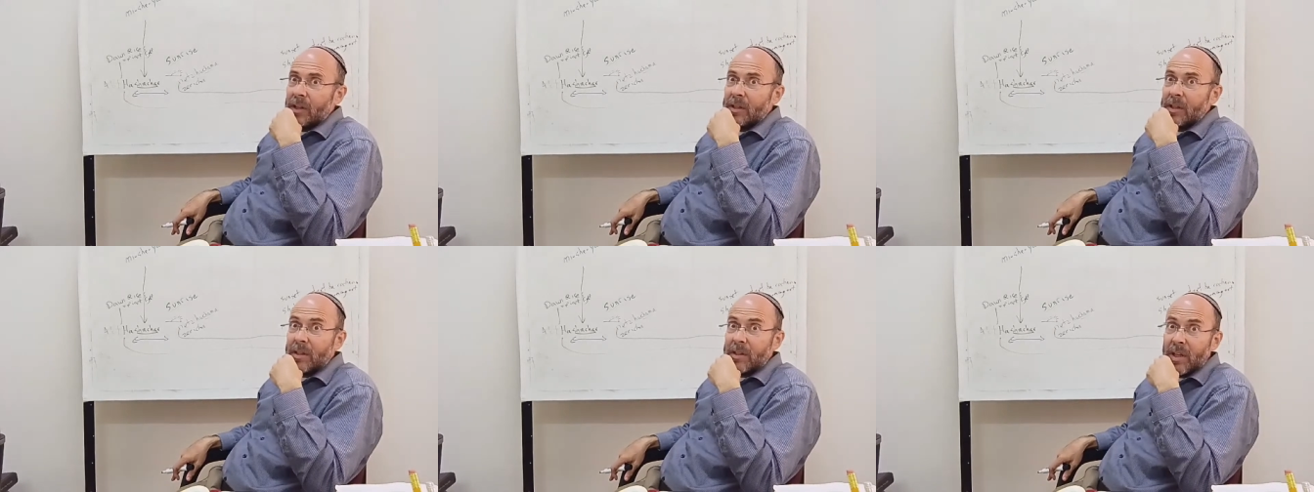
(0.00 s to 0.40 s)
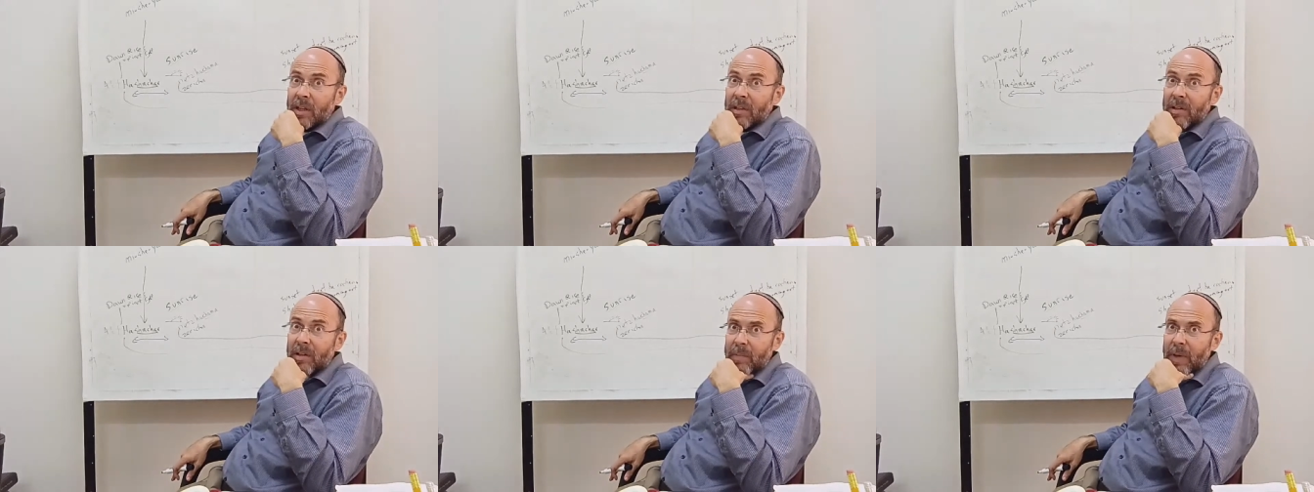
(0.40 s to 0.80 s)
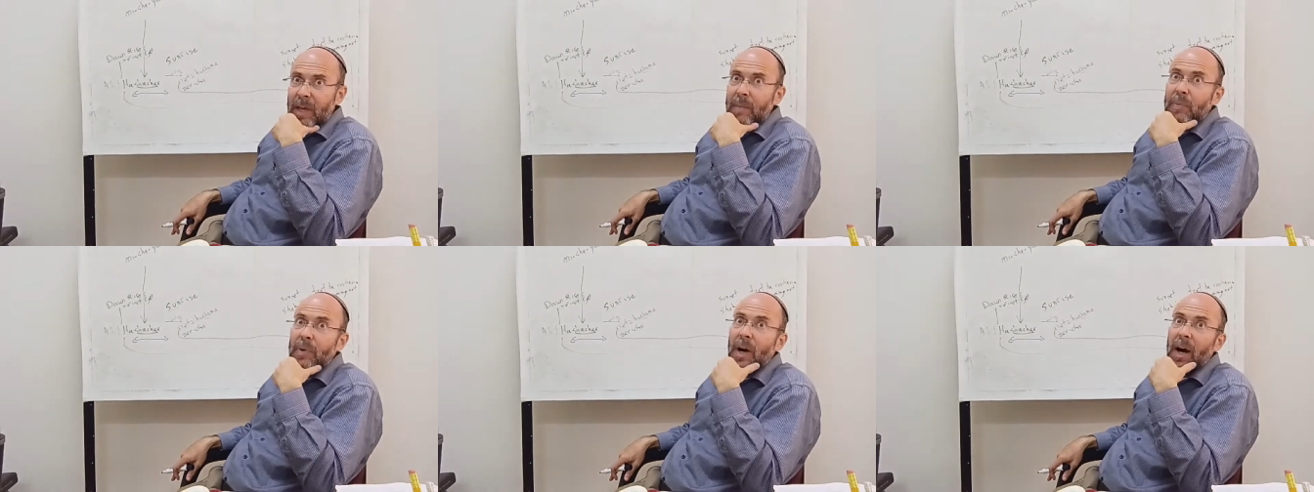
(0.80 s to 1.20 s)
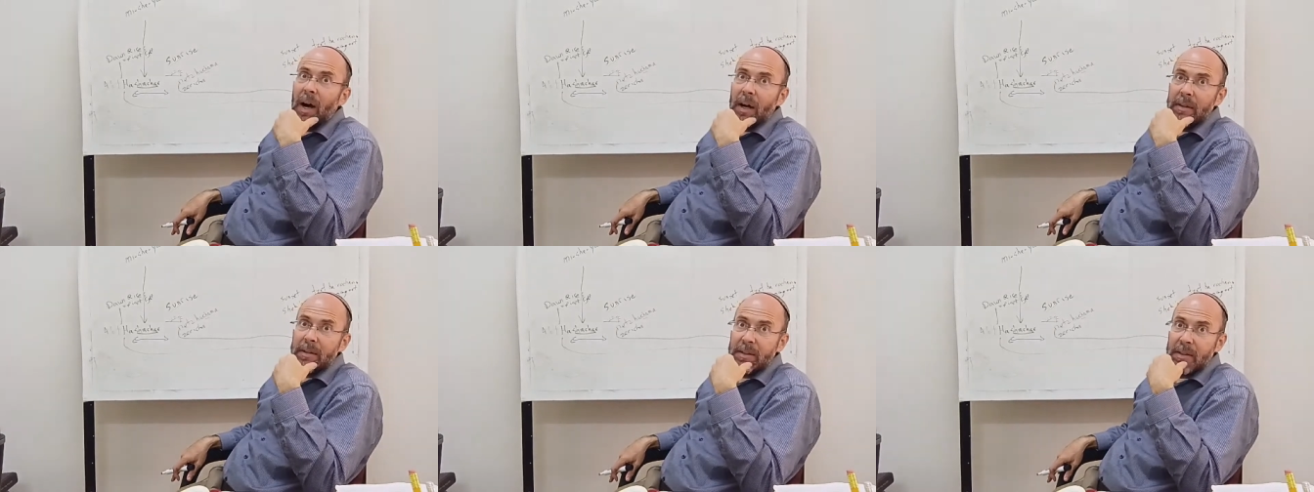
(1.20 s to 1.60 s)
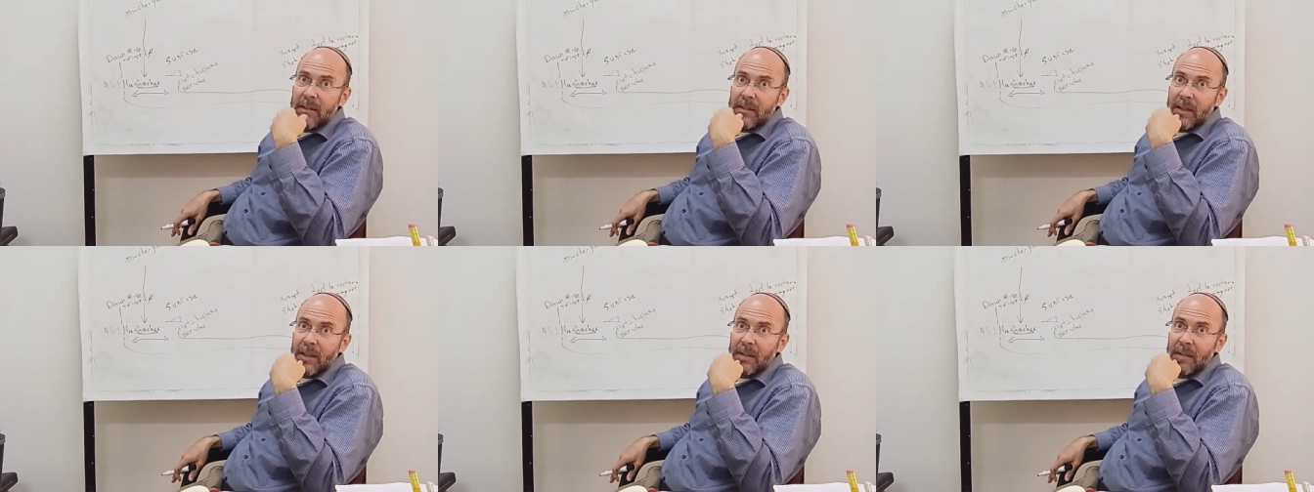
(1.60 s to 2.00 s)
tzitzit and make a bracha on the
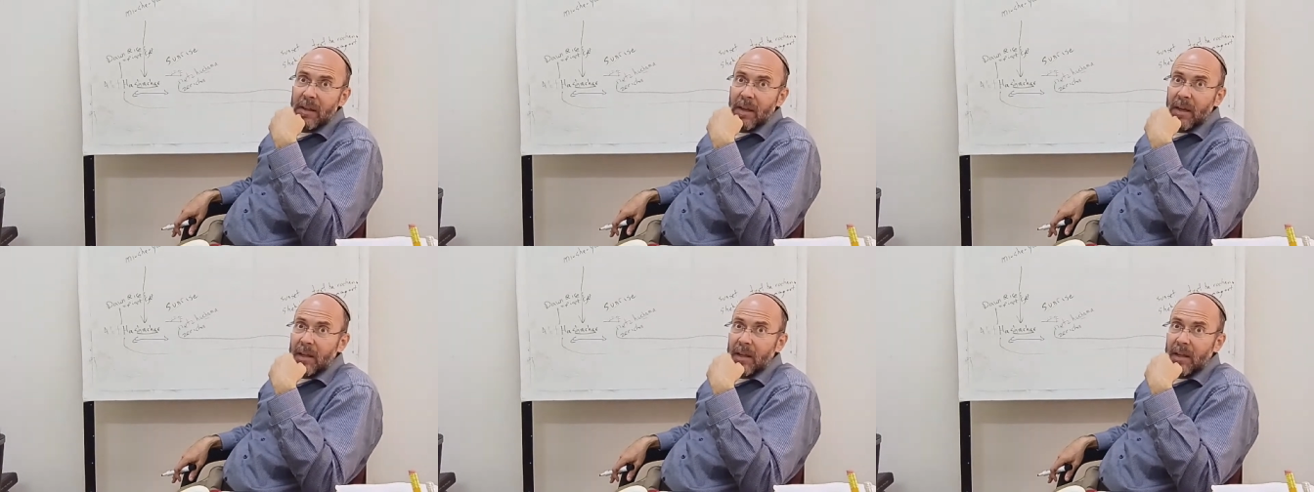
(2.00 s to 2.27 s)
tzitzit.